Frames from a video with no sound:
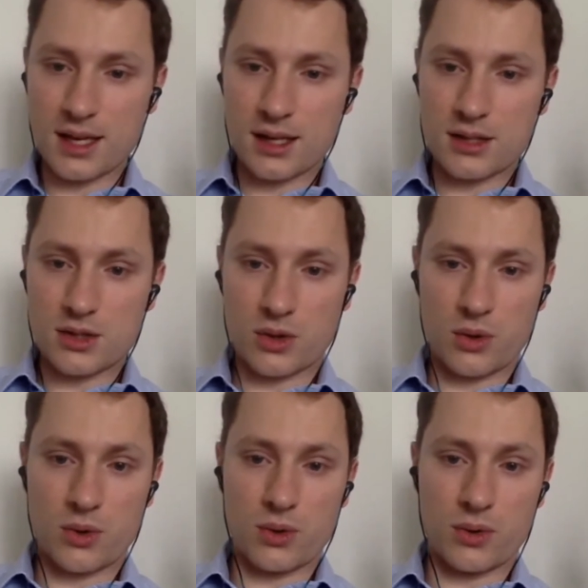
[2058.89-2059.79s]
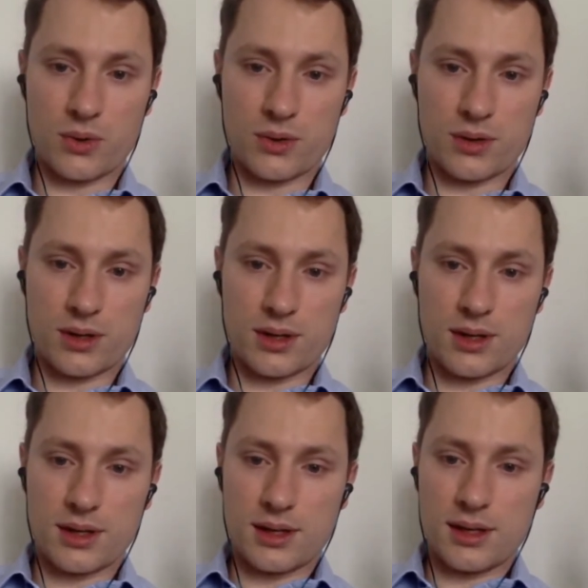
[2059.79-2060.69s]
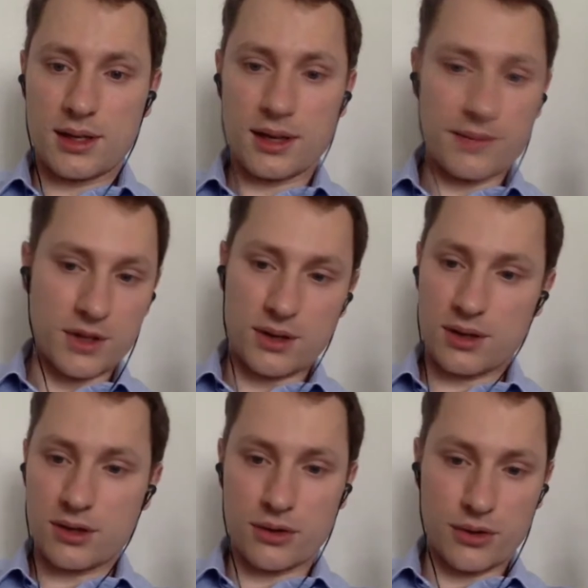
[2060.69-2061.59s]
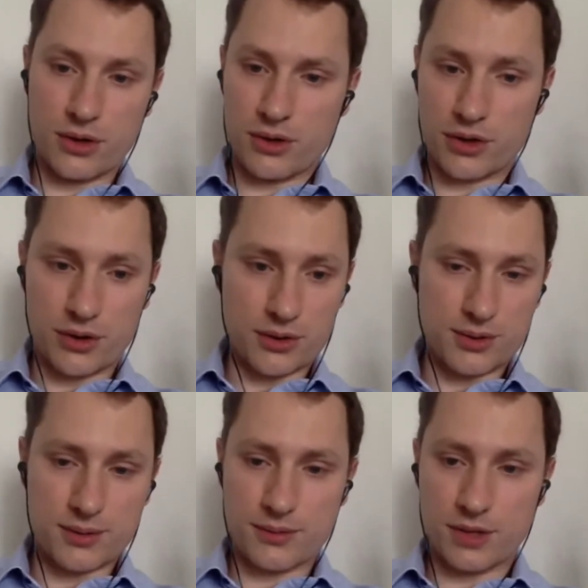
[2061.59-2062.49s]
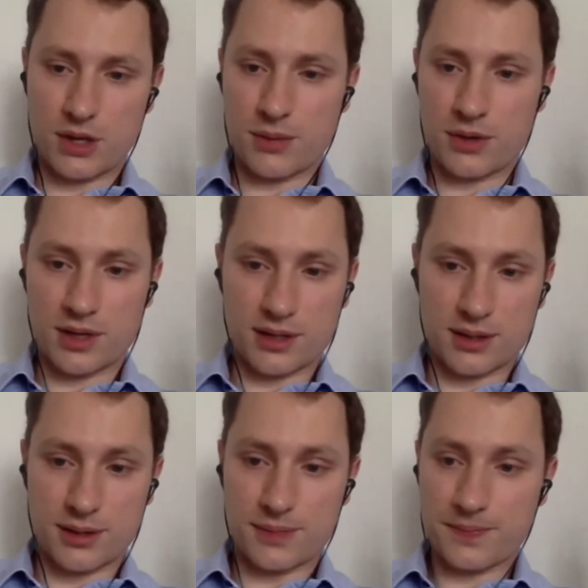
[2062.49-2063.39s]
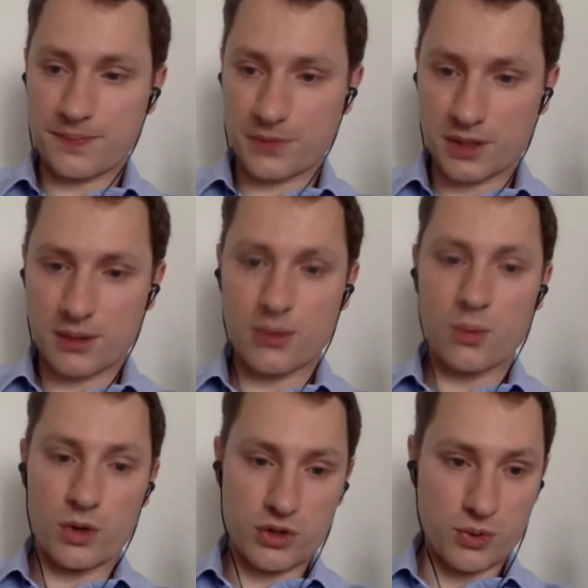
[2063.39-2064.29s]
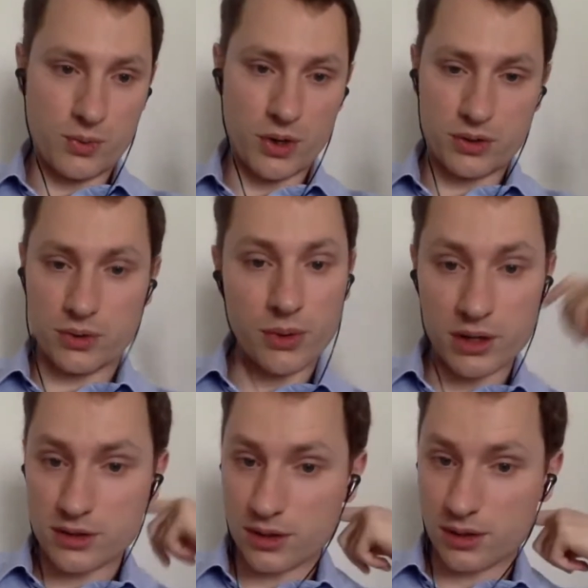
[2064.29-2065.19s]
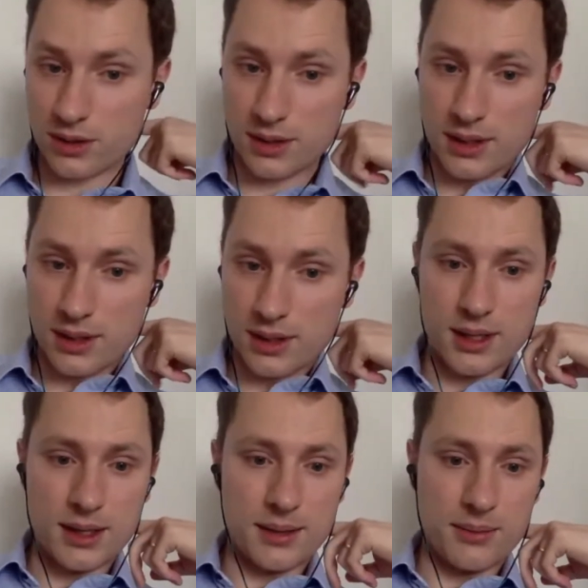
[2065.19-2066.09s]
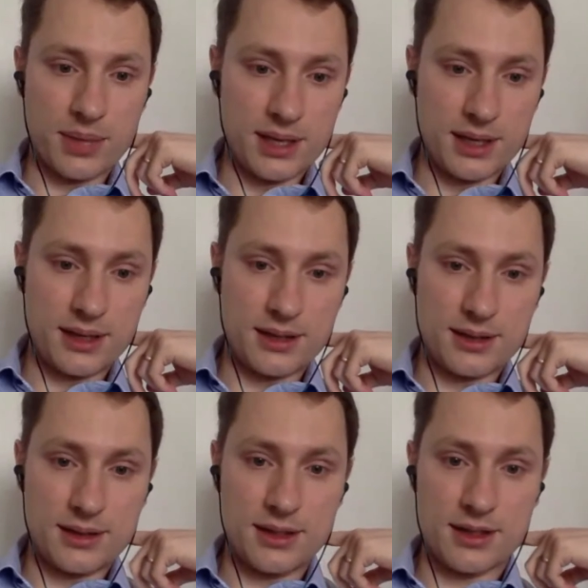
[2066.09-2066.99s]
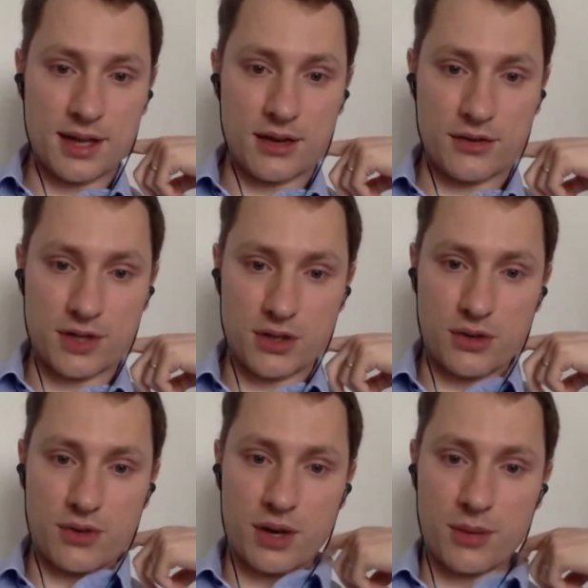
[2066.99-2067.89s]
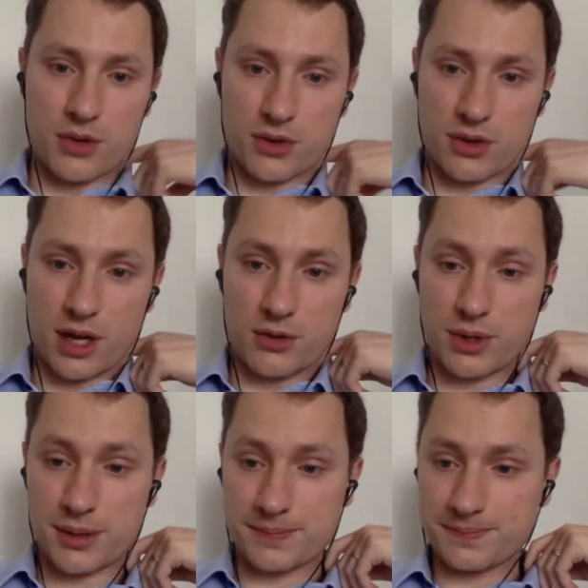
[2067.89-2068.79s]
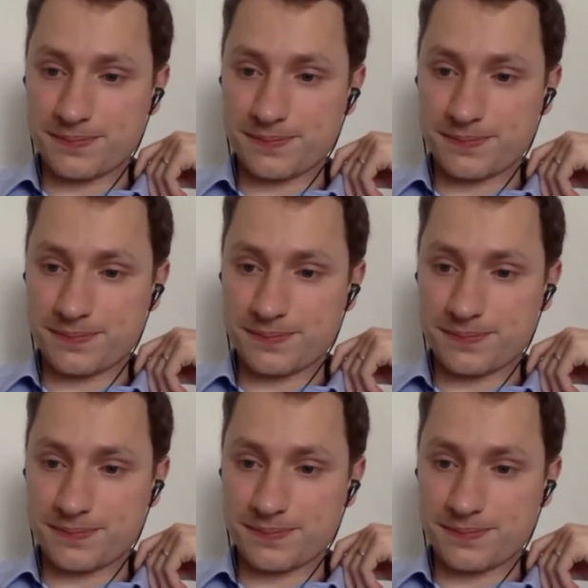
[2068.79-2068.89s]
So yeah, the, the, the authors recommend that uh, we should work towards uh, building this kind of secure environment on the hardware,